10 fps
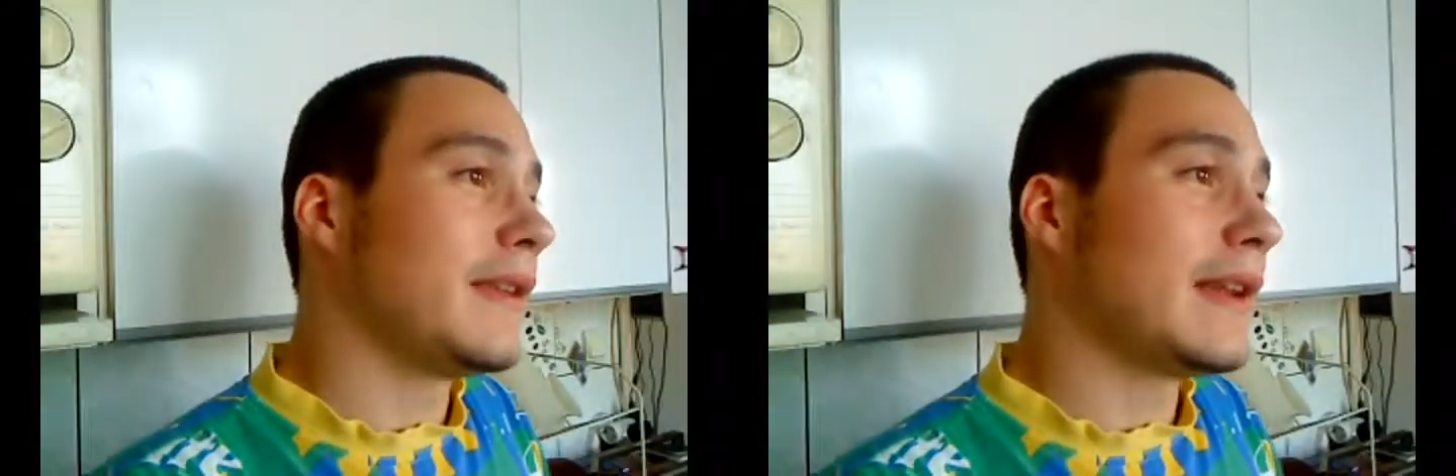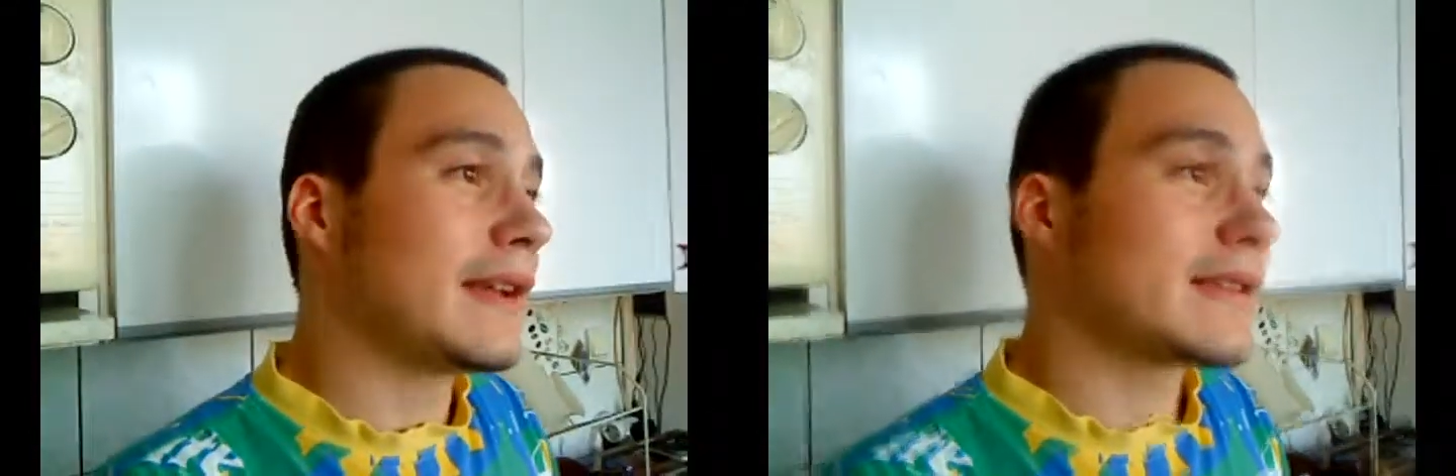
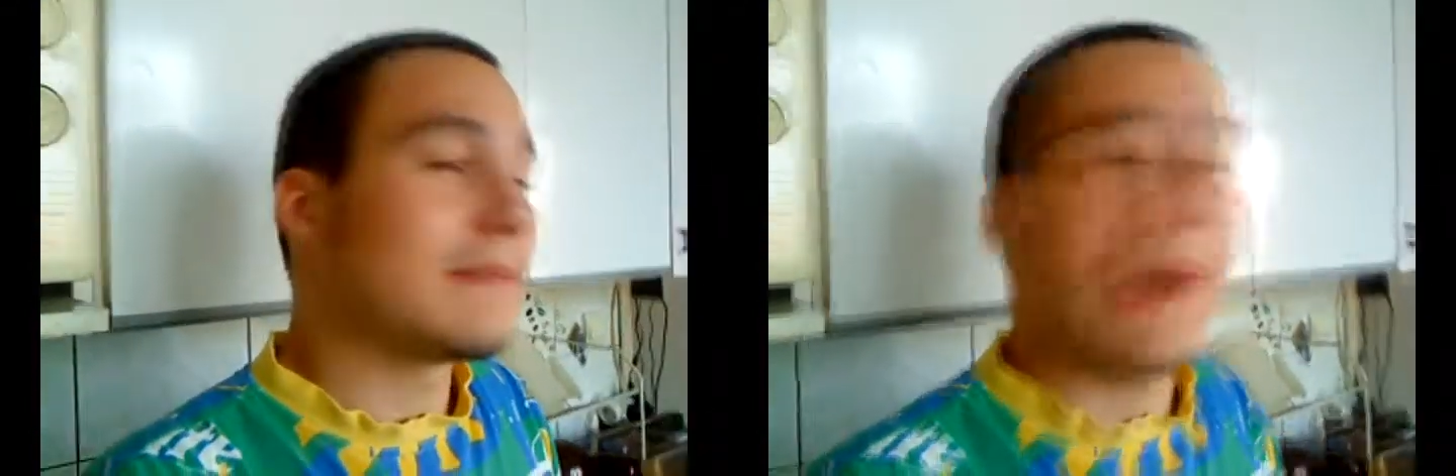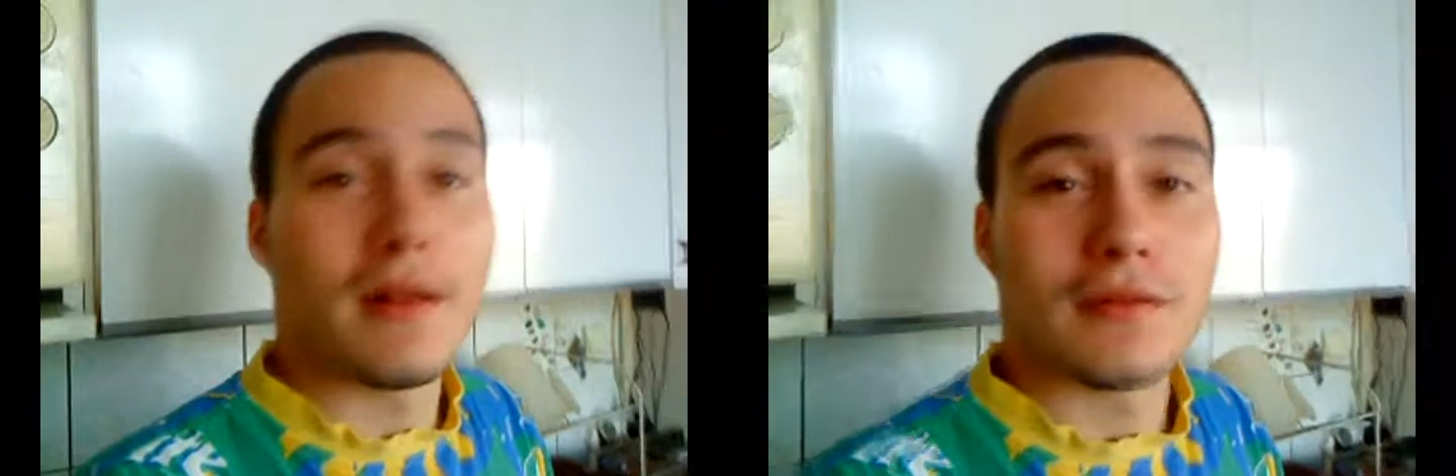
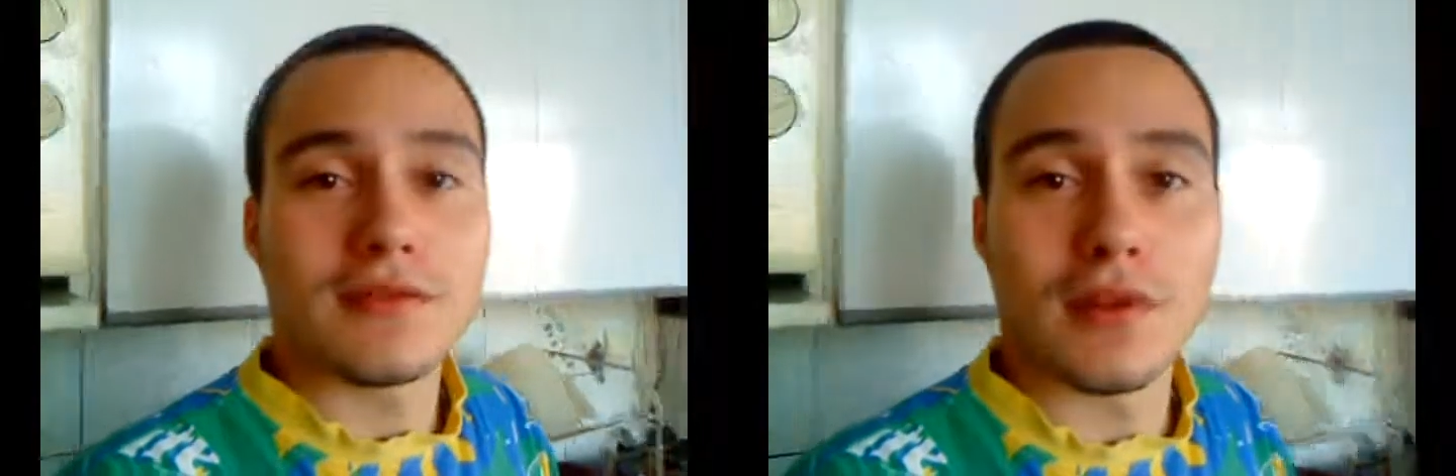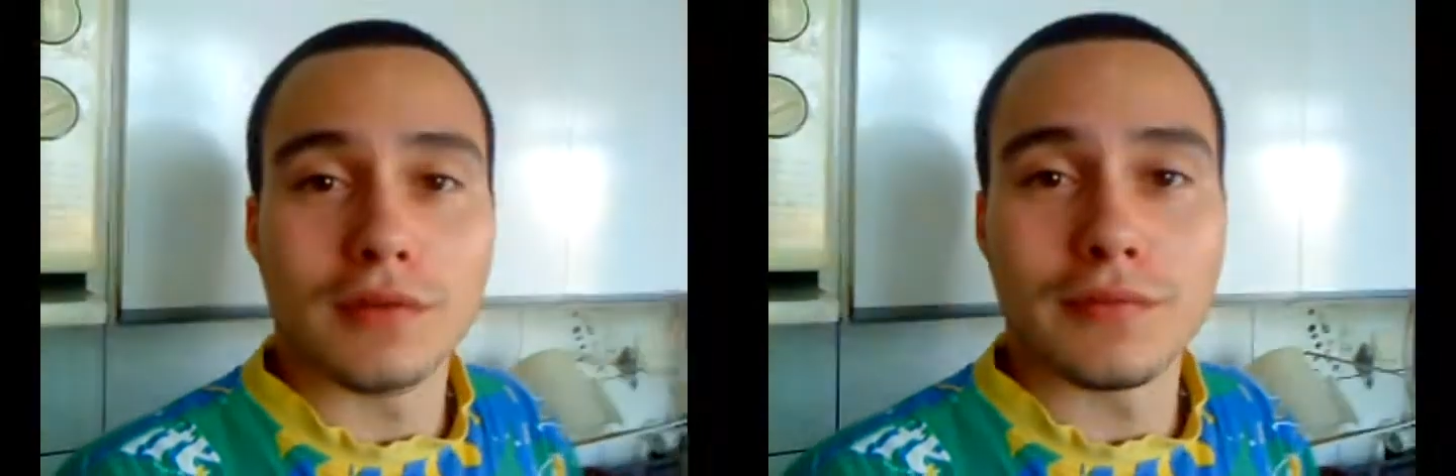next
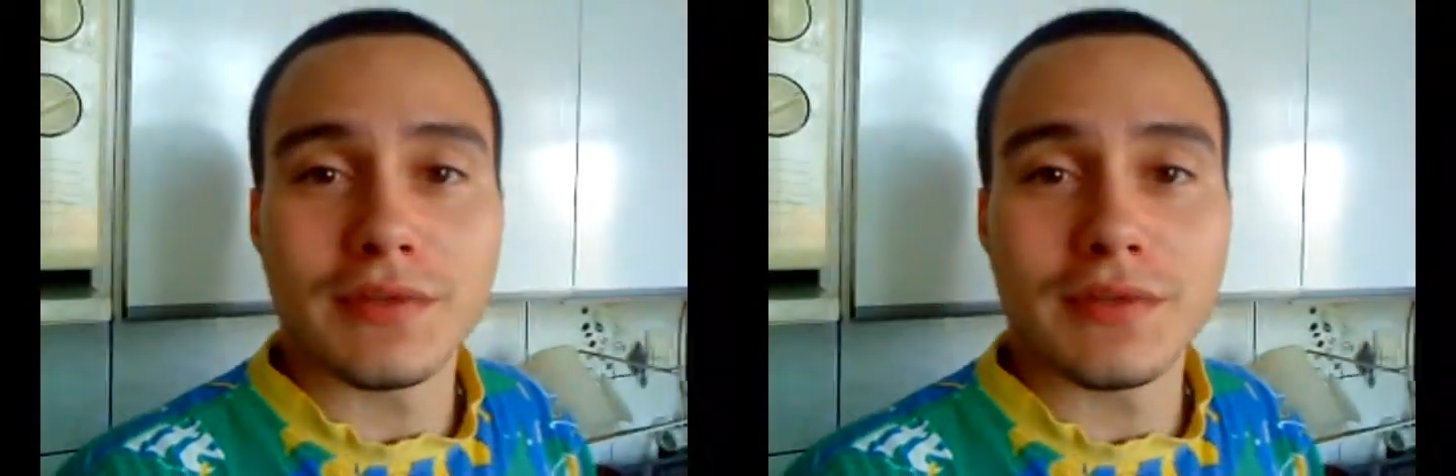milestone,